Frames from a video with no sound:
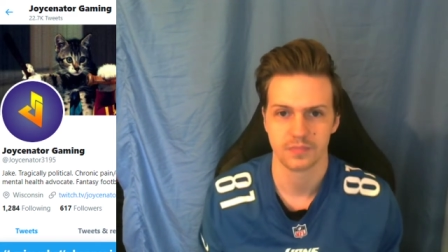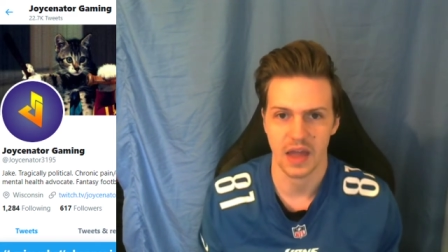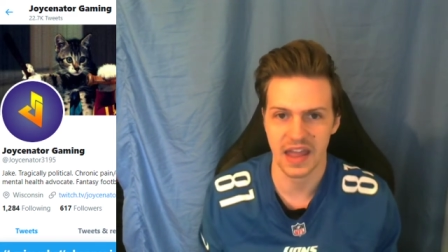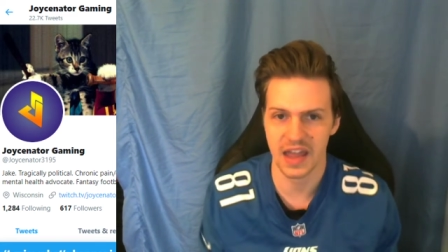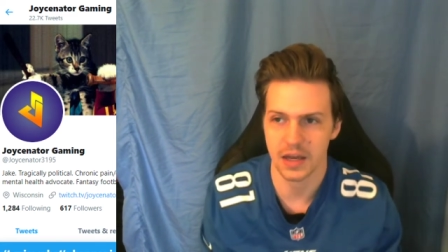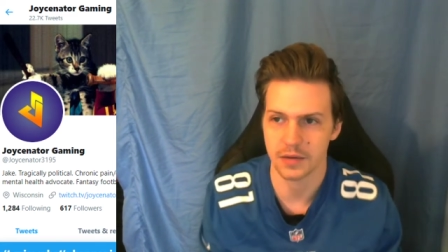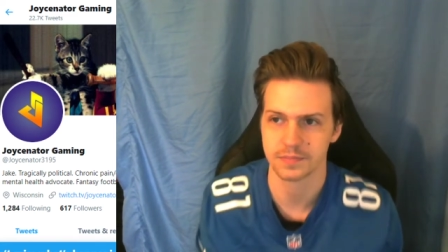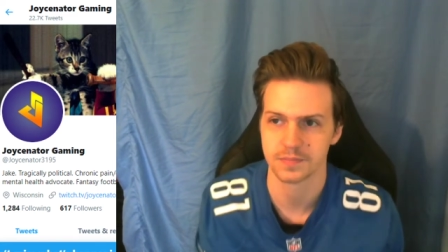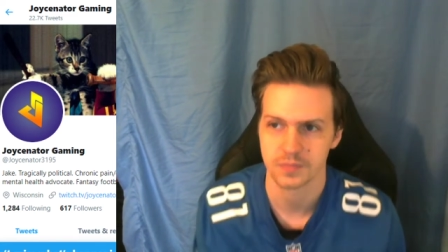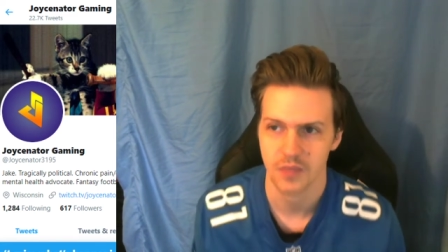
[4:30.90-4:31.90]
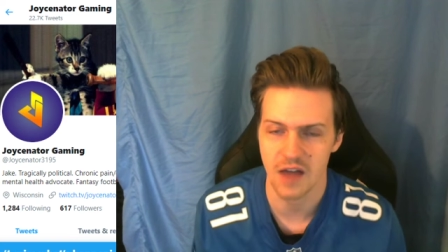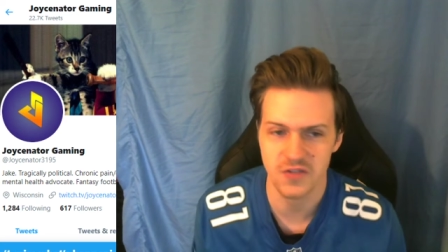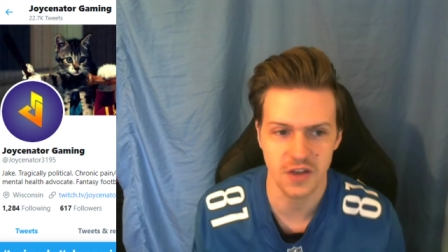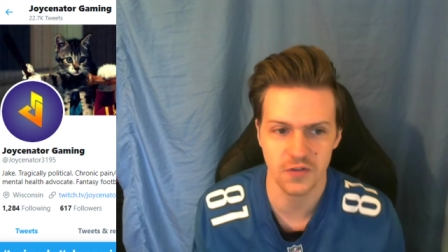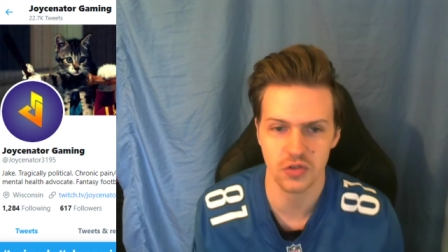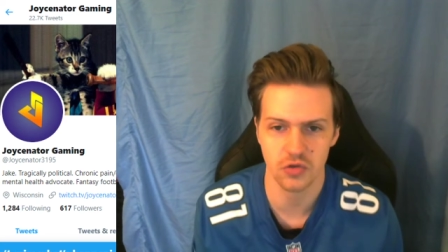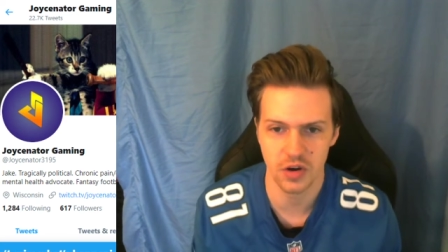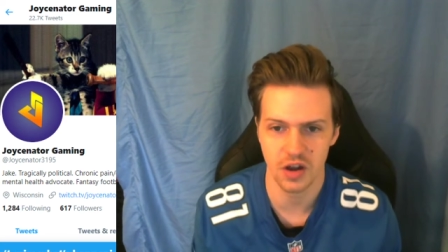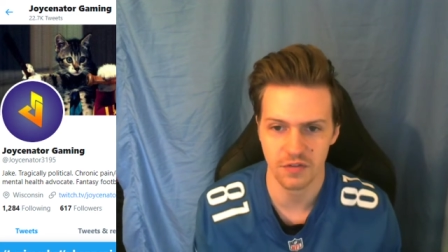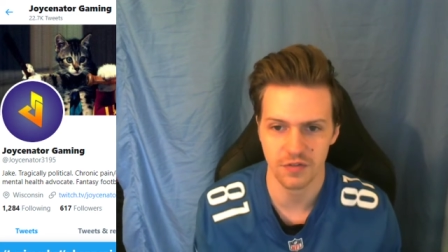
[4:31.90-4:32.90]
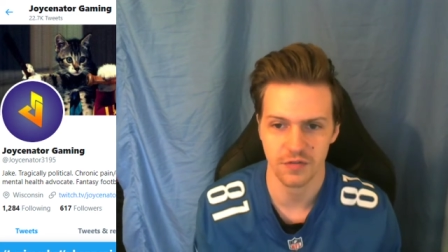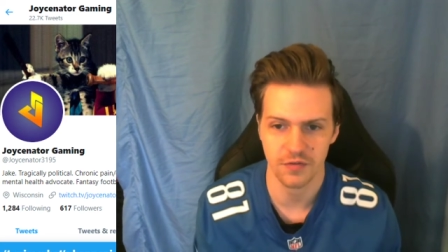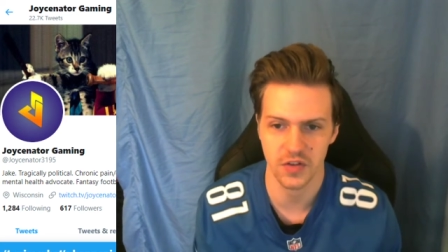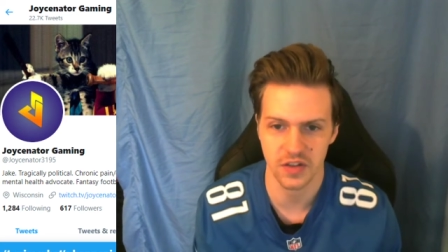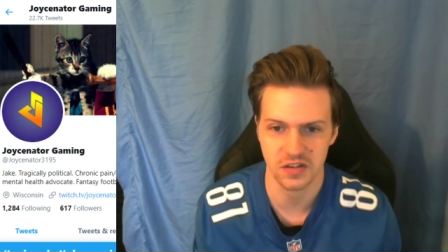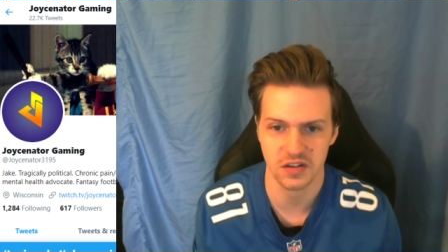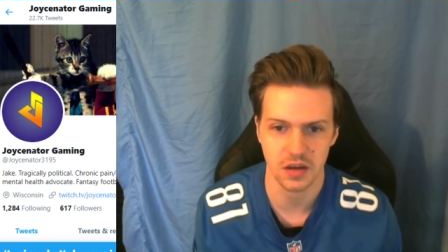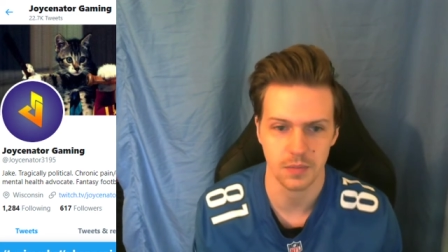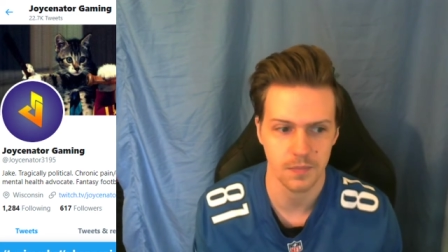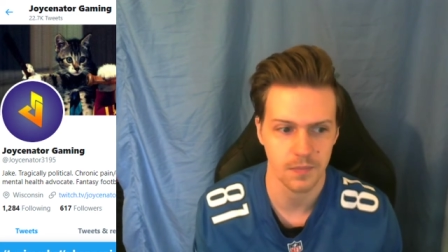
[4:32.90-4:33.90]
I can't. I've suffered through enough for this team.